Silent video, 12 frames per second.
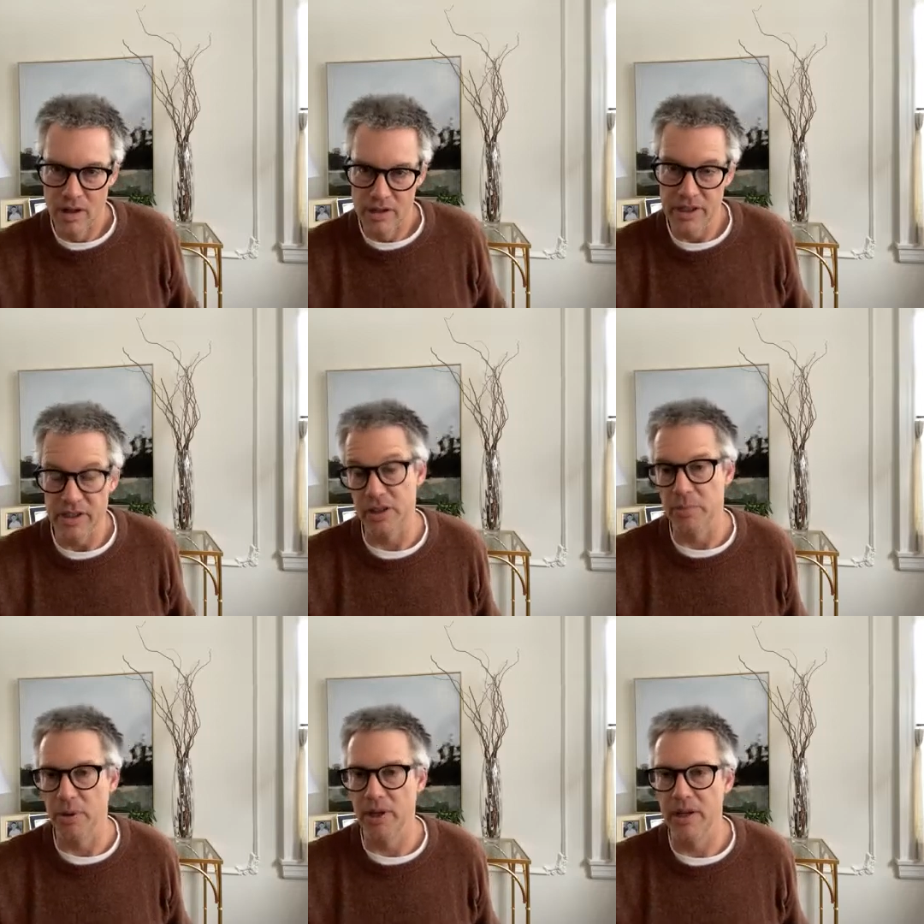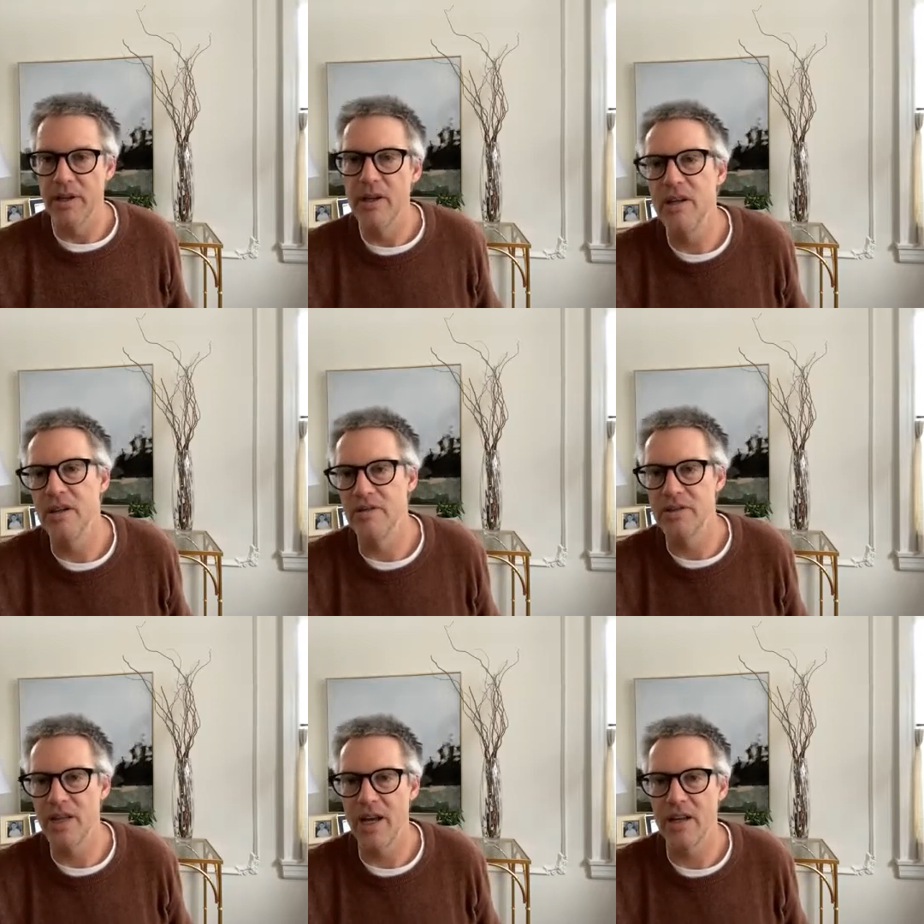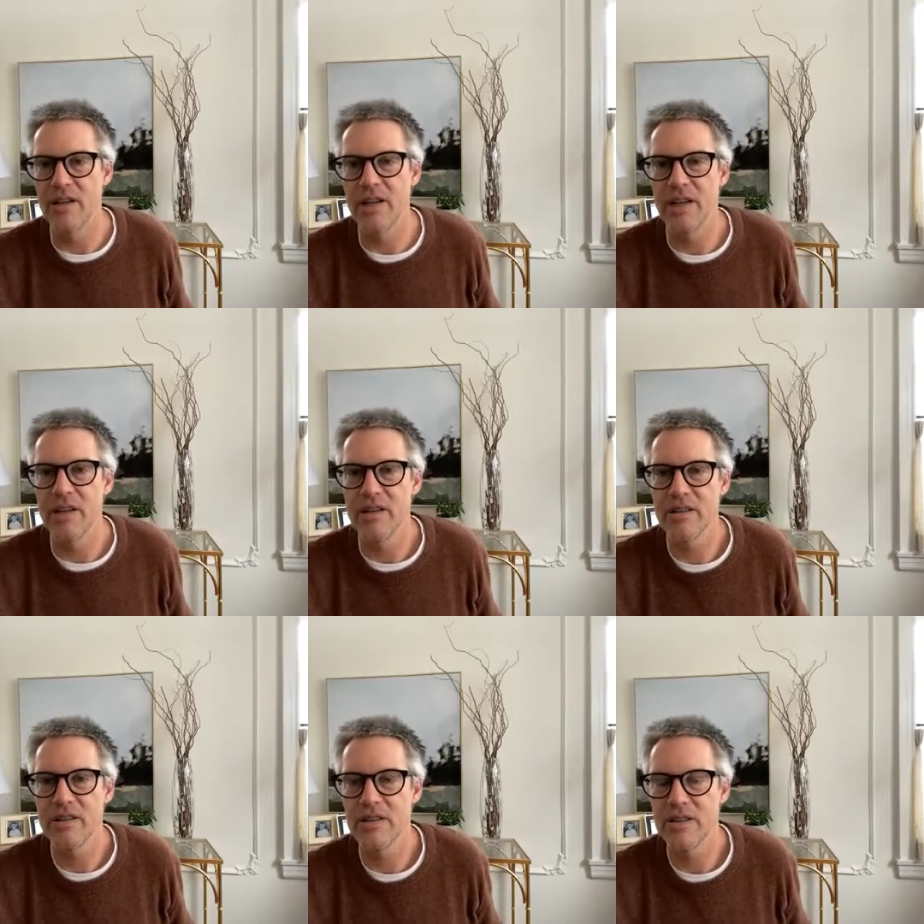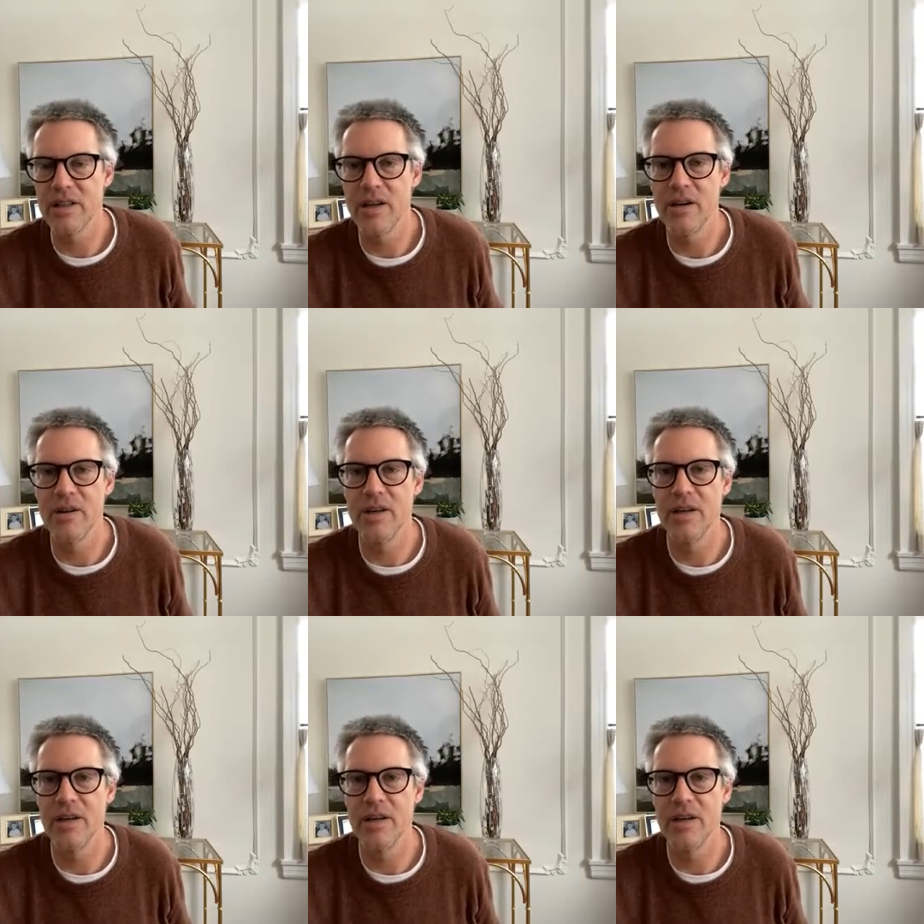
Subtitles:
discipline of cycling. So